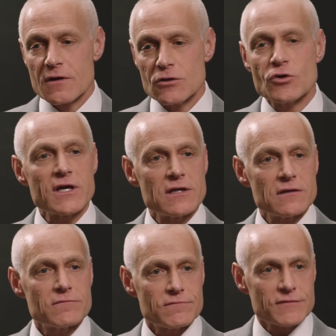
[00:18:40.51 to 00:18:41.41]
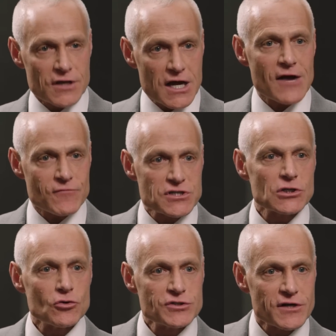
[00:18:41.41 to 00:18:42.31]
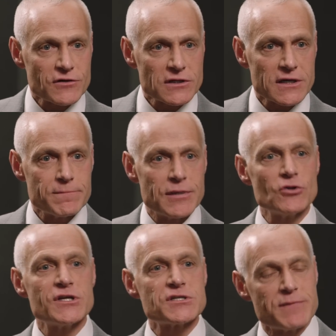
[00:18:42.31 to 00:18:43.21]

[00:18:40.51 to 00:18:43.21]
look at the conference a little differently, build its